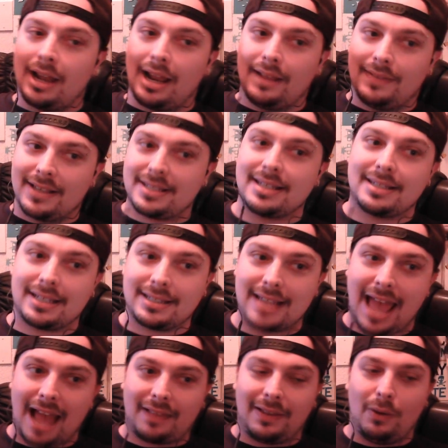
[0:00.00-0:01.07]
This is
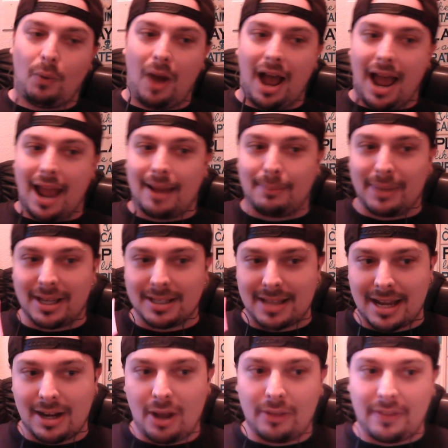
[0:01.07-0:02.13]
exactly why, because
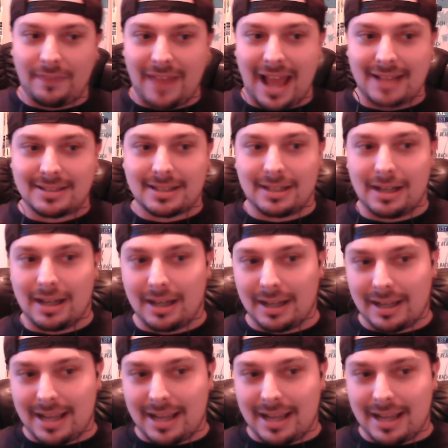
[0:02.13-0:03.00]
I know that that's going to